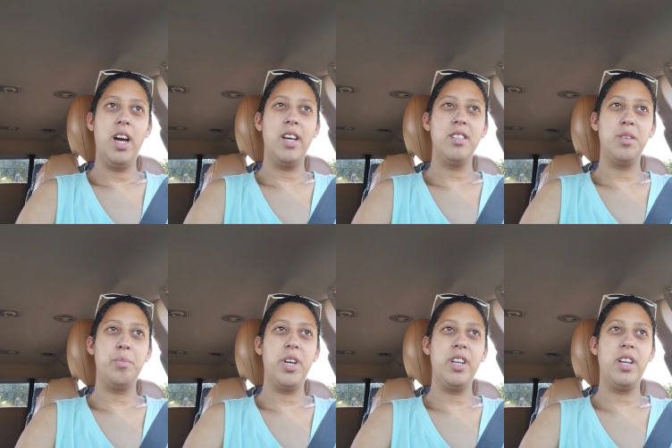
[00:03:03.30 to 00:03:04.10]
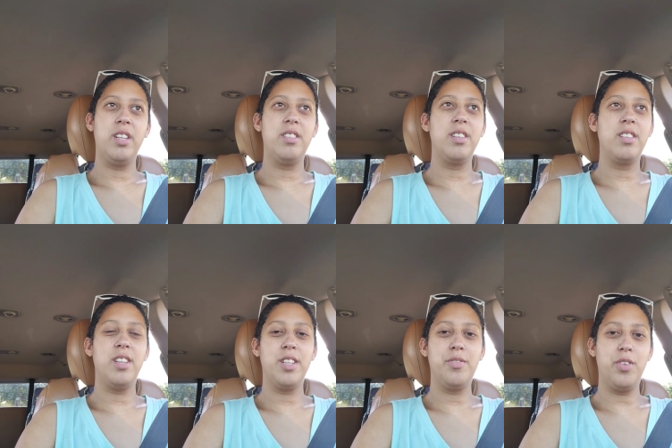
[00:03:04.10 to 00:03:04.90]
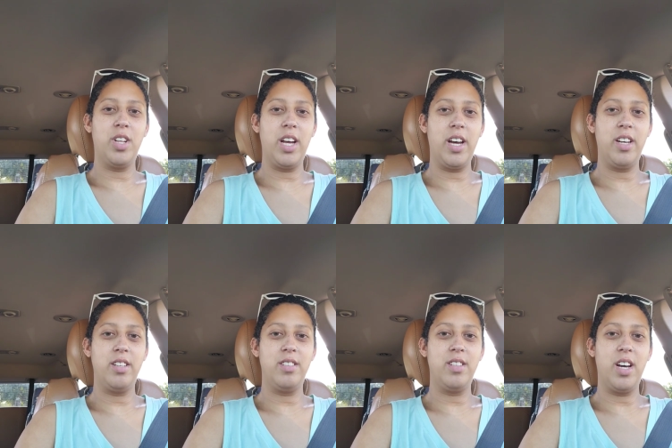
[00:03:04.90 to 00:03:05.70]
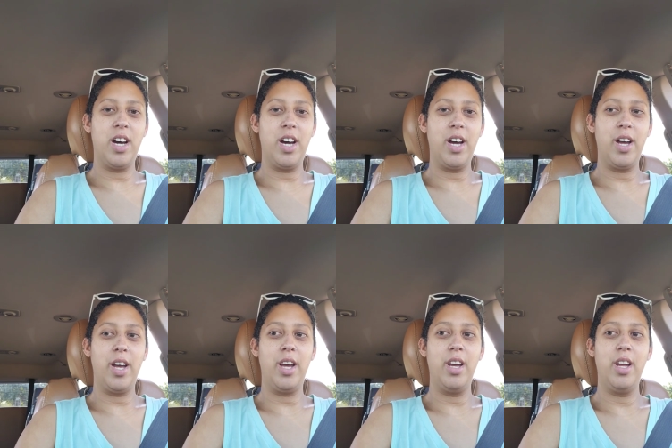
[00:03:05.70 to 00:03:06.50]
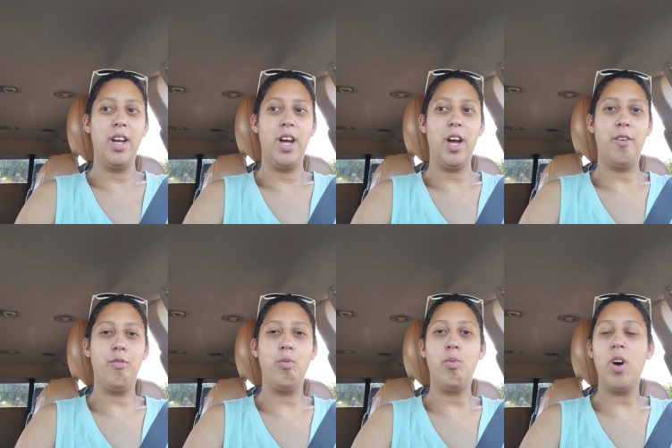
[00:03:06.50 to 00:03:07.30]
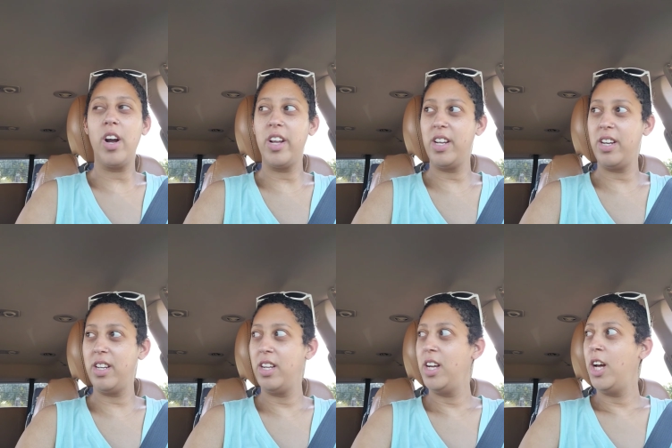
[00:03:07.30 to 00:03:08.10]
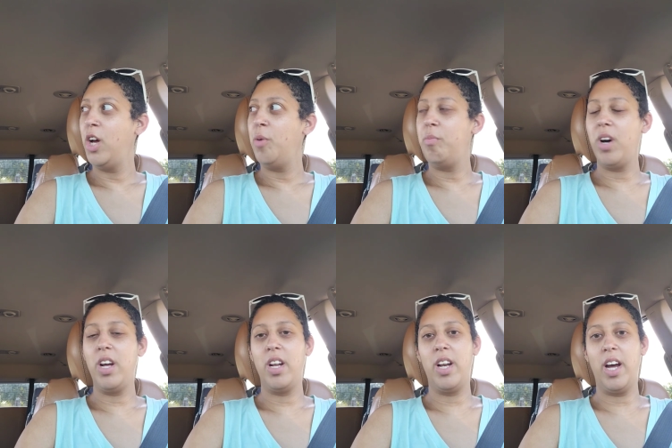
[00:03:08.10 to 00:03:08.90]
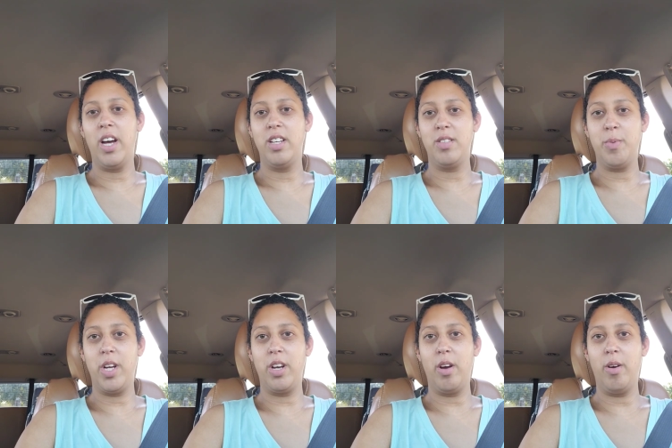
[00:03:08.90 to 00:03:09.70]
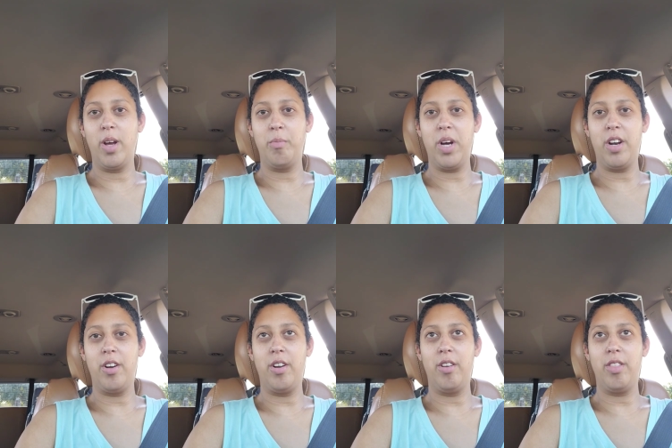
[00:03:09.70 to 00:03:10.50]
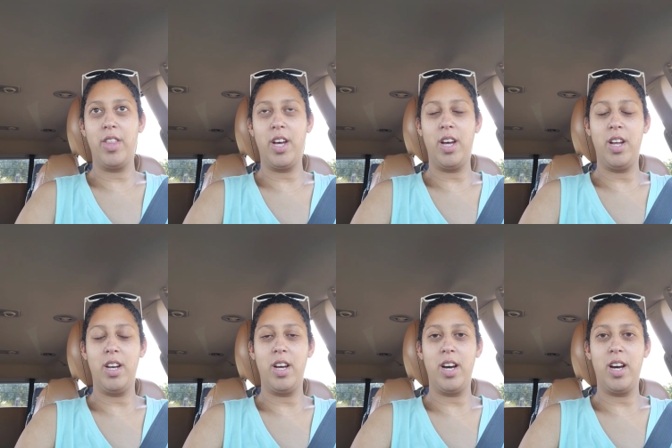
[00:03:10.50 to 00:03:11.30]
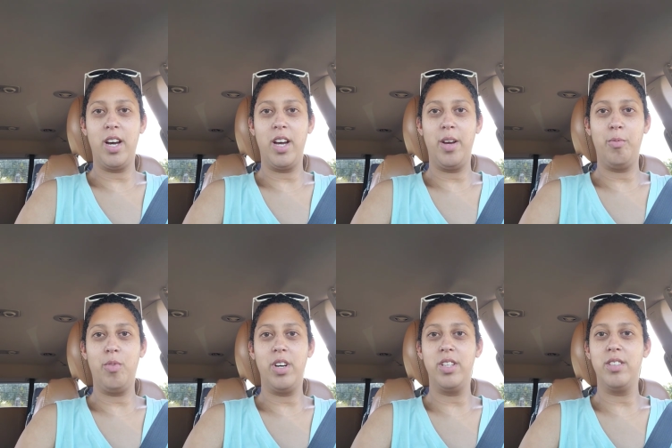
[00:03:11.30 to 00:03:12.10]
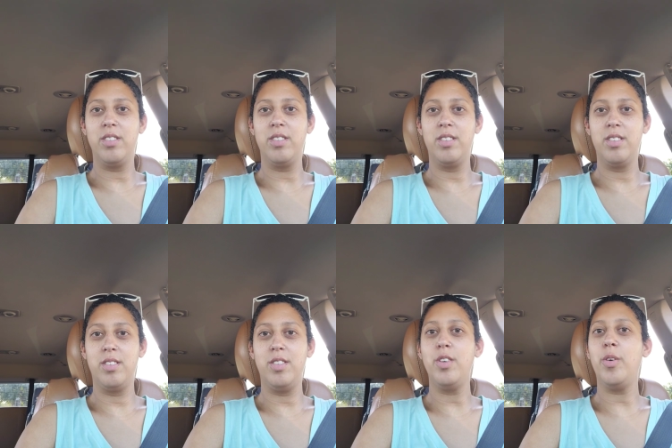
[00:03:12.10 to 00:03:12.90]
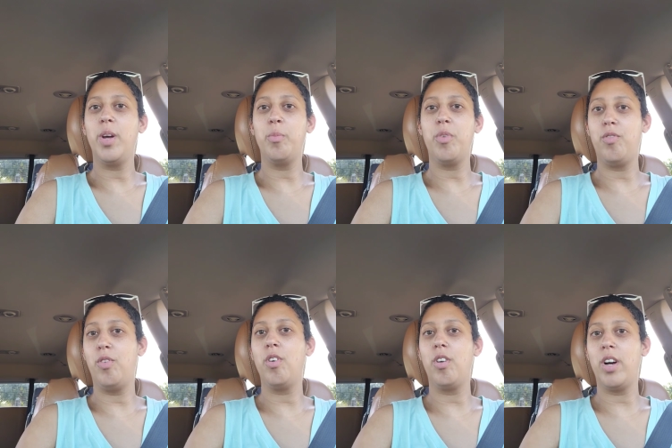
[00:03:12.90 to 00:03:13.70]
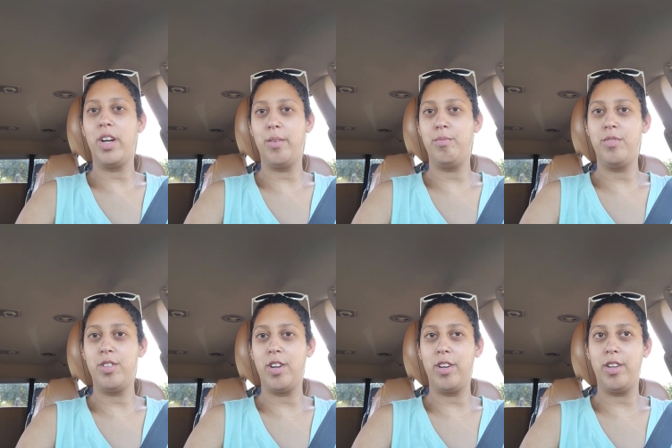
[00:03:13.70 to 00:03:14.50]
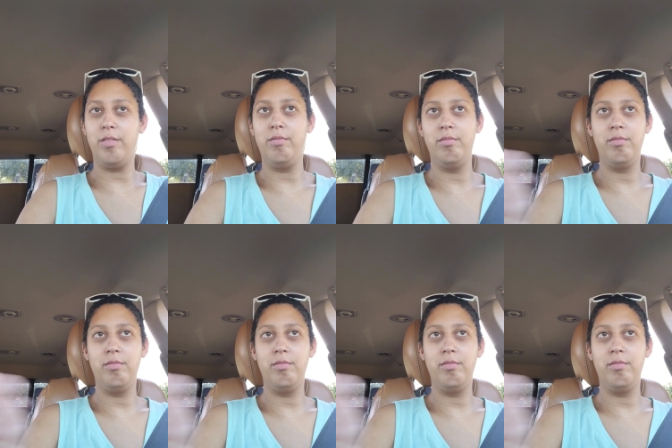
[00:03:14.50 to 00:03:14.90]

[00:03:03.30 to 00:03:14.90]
hasn't been as successful as I have wanted, but it has been going better than I was doing before I started